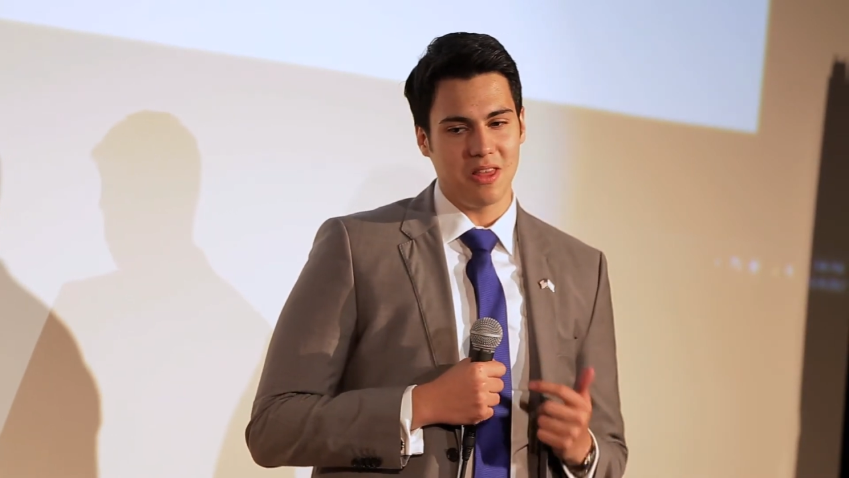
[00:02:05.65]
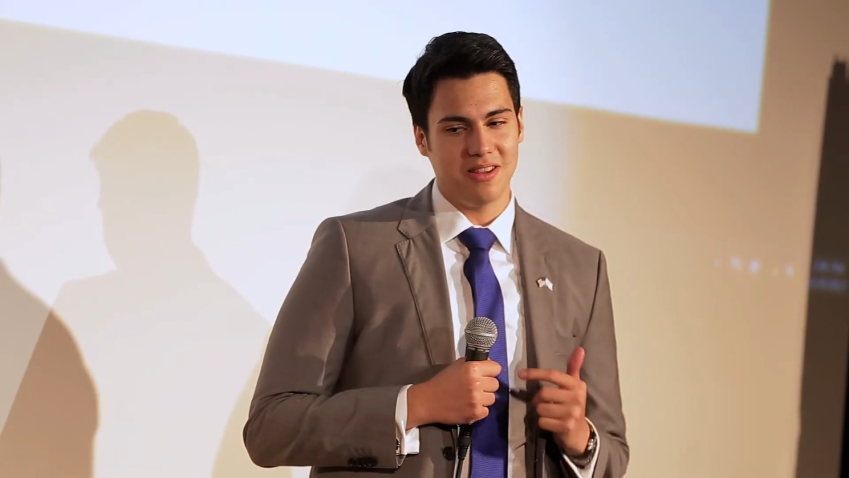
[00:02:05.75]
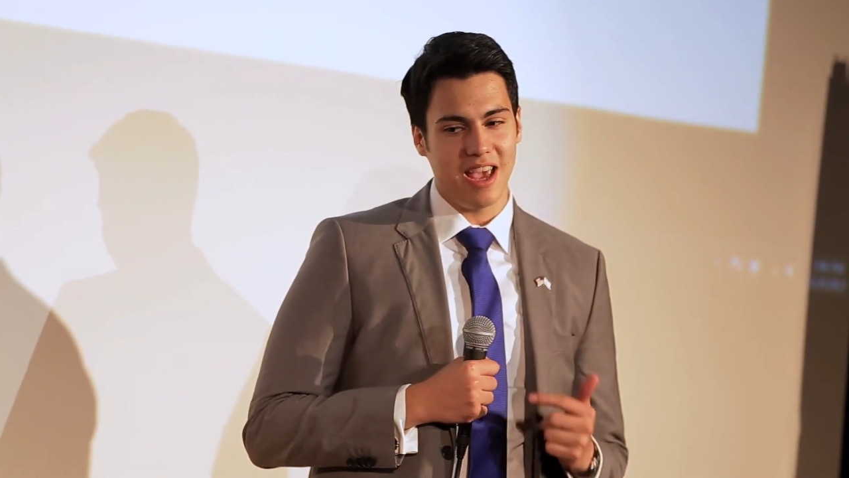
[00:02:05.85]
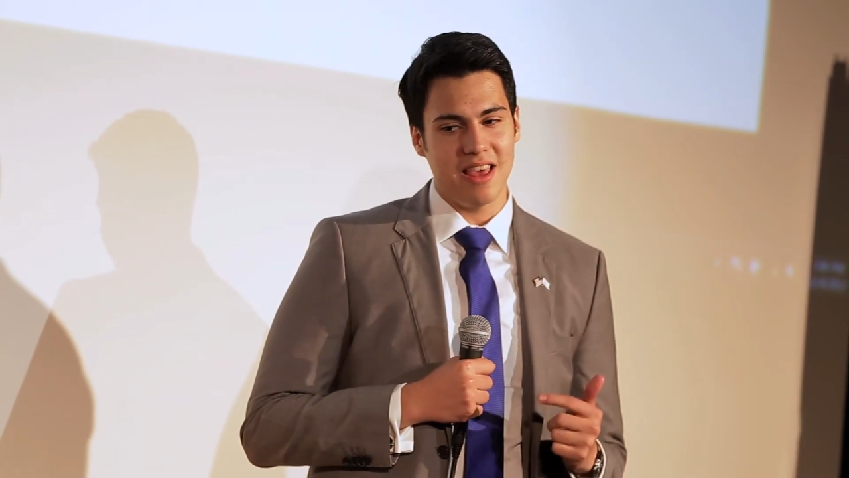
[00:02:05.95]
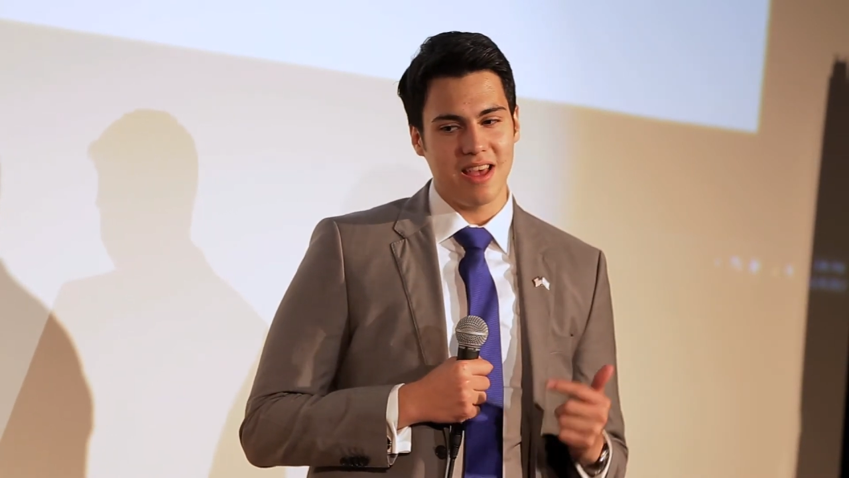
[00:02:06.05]
the
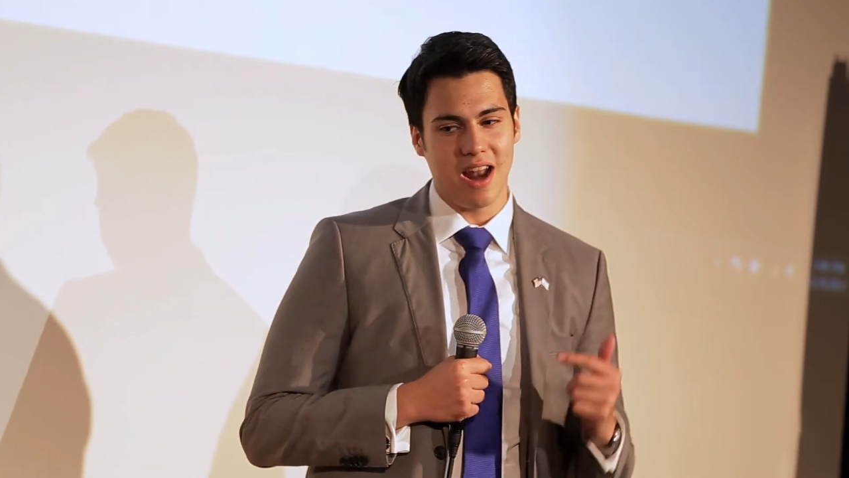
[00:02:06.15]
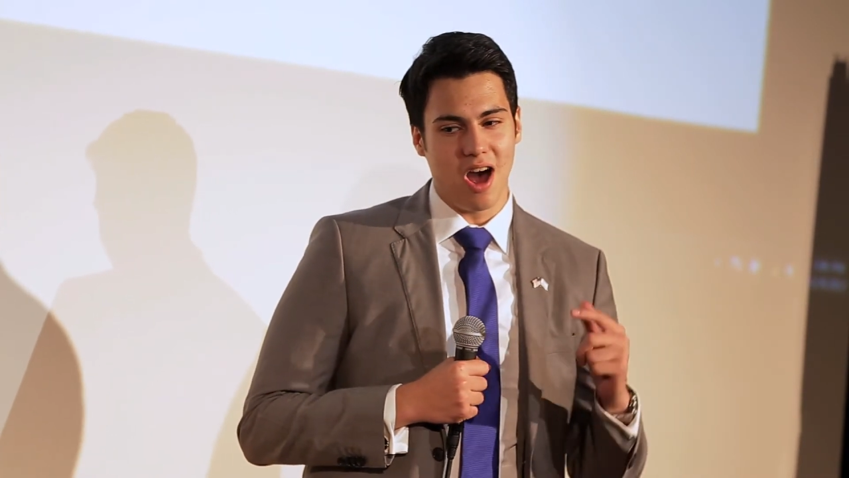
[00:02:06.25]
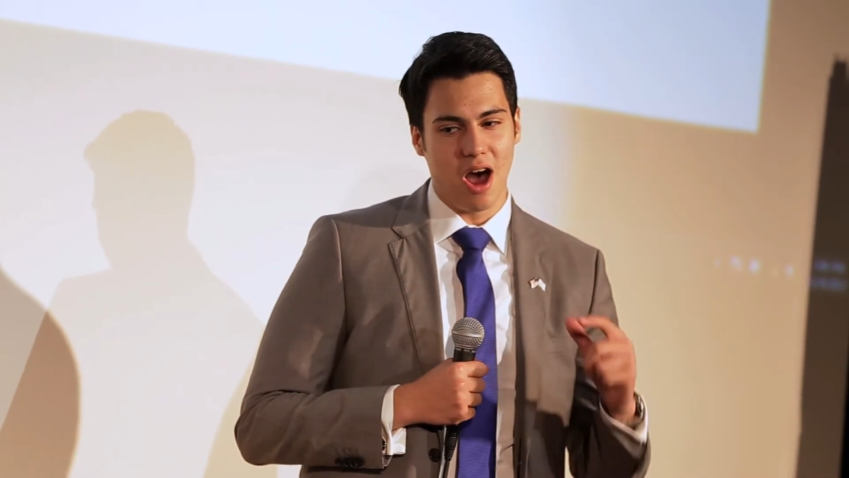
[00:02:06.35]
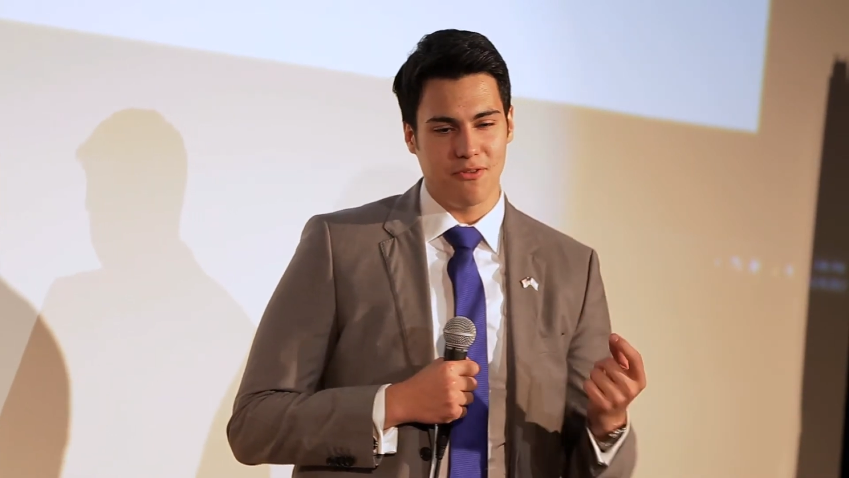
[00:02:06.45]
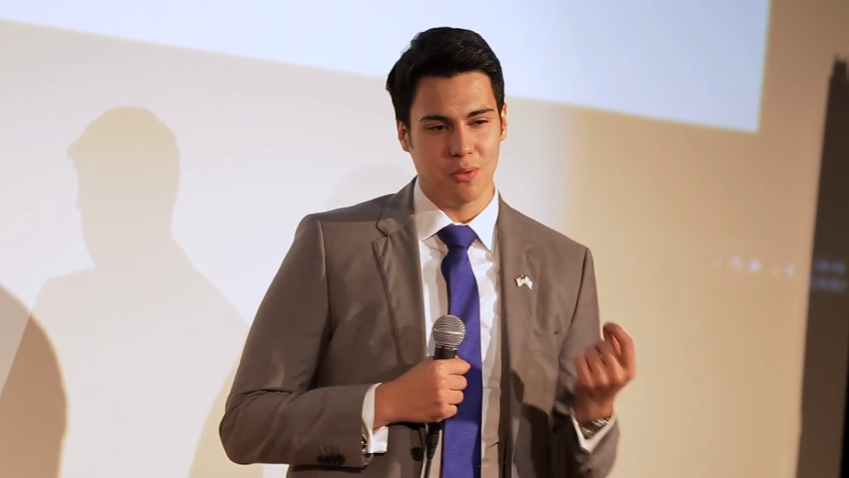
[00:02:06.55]
day that
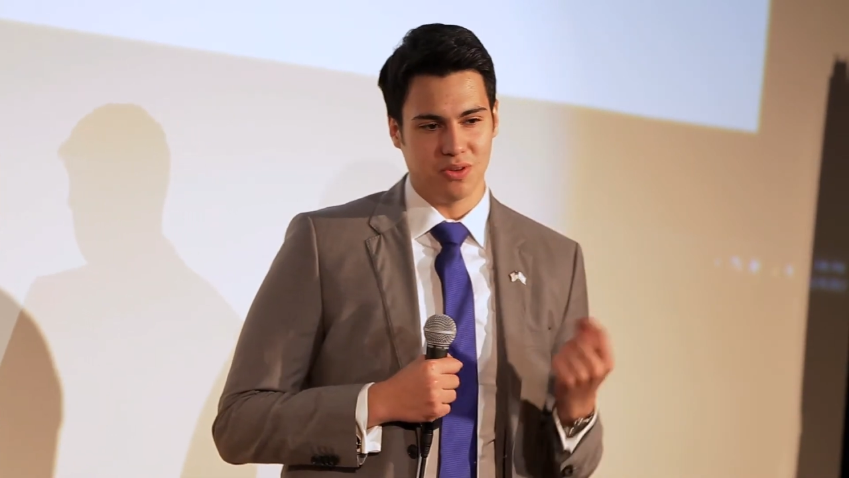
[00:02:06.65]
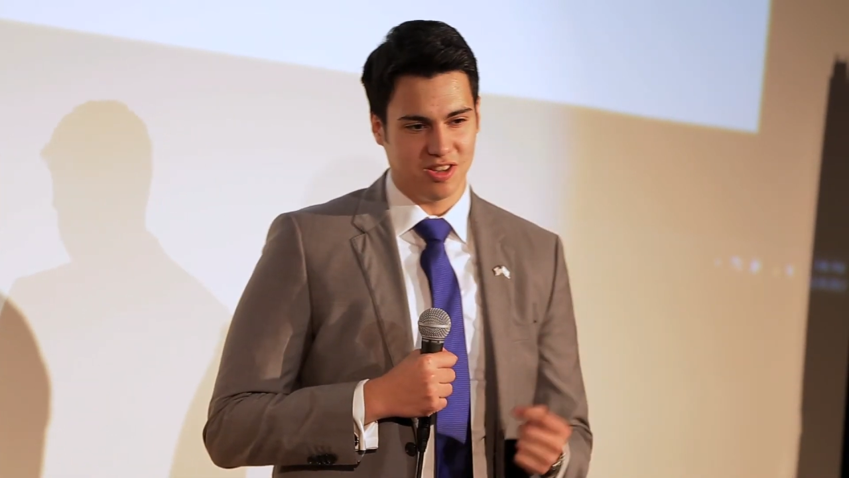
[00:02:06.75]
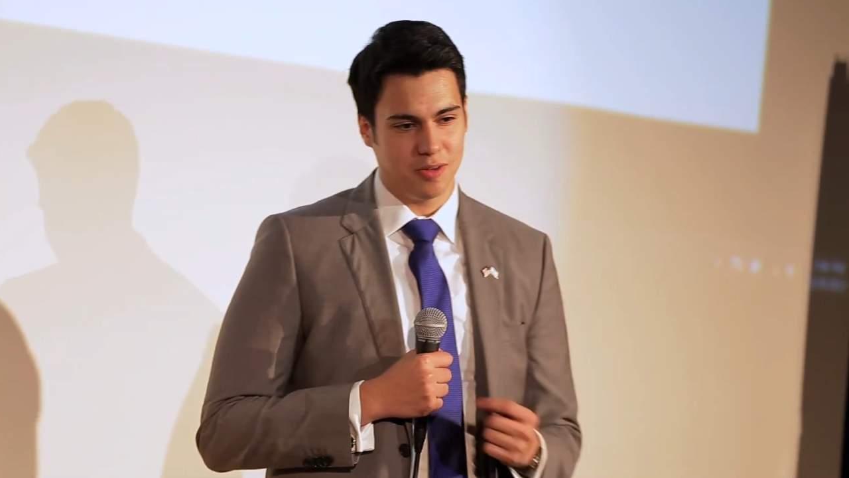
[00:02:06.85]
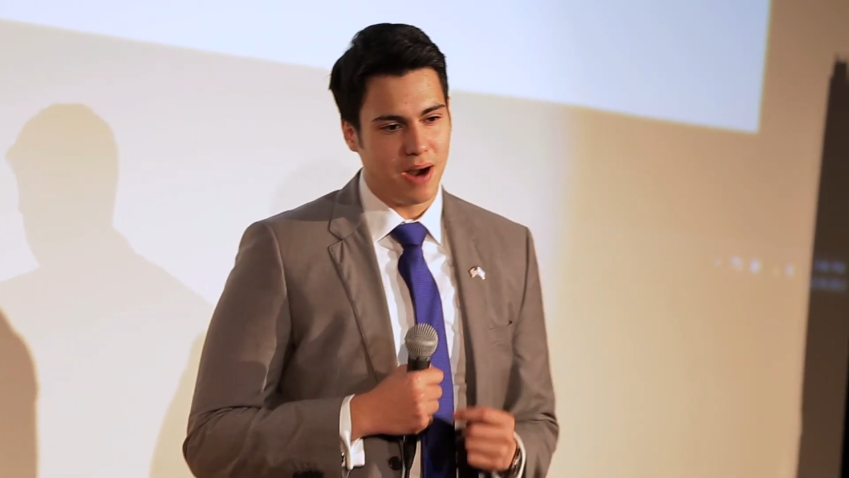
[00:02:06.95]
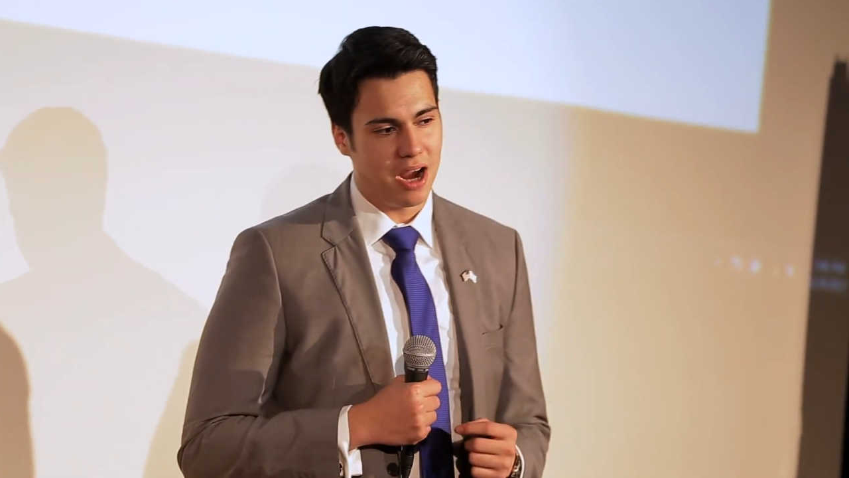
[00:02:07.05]
offer was
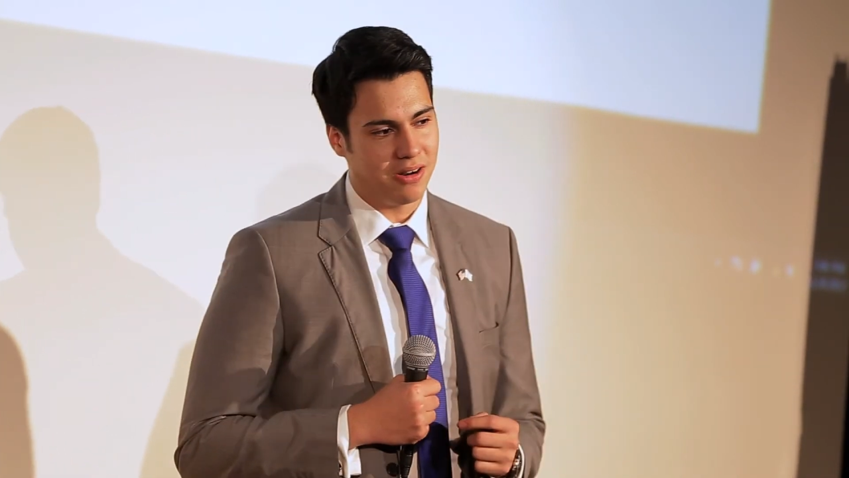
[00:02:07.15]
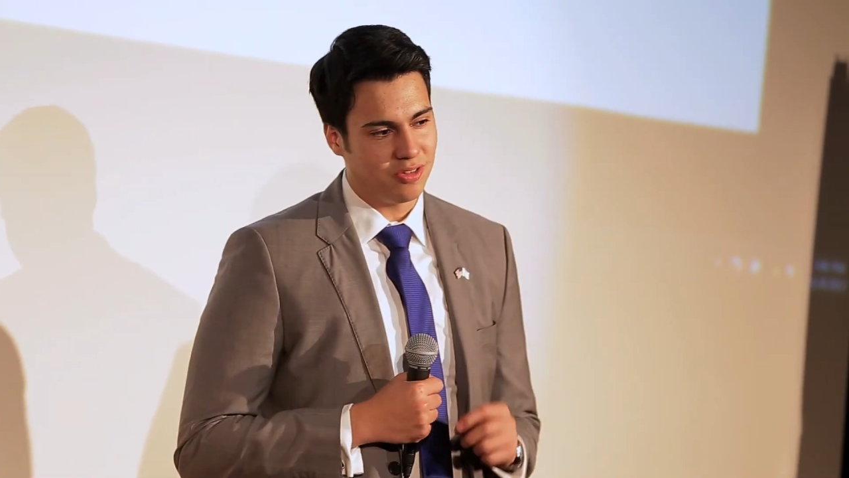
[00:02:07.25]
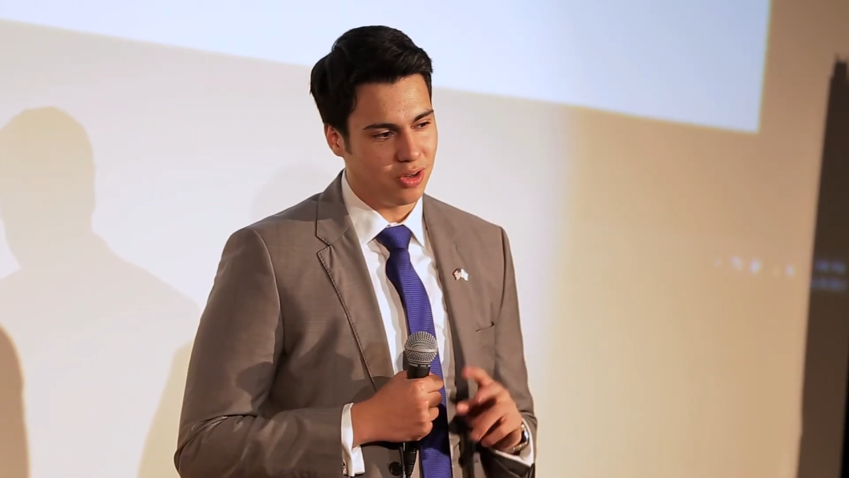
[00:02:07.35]
expiring,